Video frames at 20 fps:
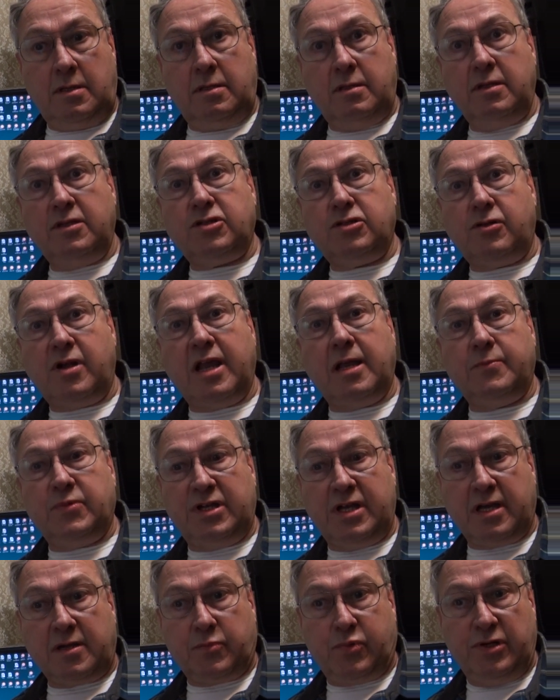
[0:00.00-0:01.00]
This is your
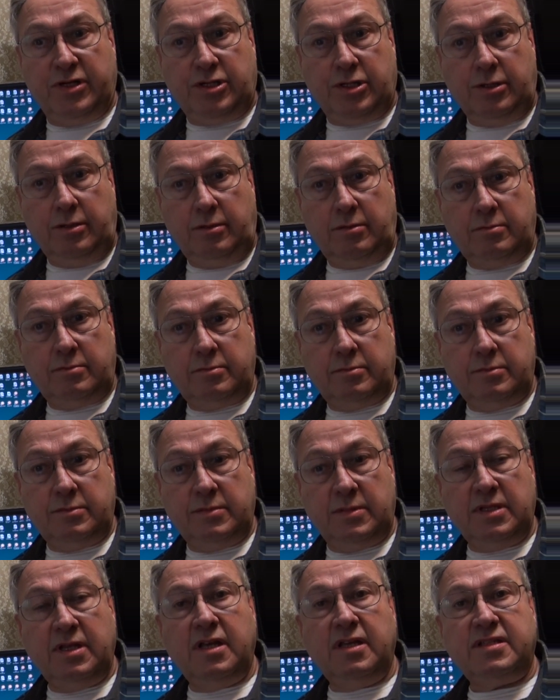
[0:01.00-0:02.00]
Hamshack Preacher,
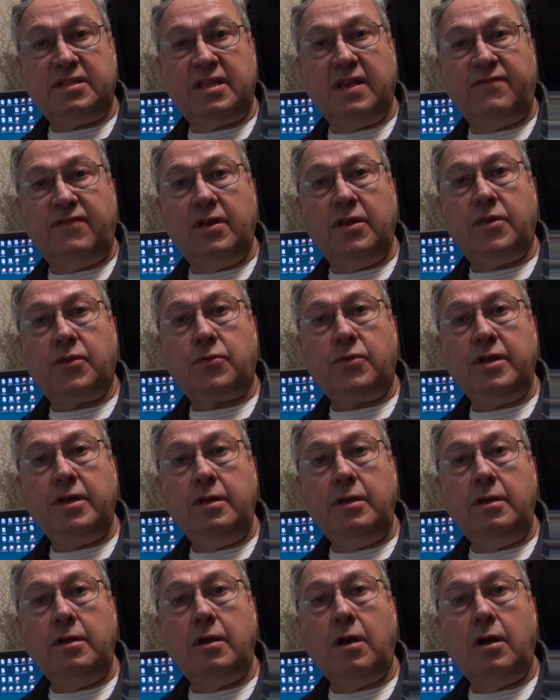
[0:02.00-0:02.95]
73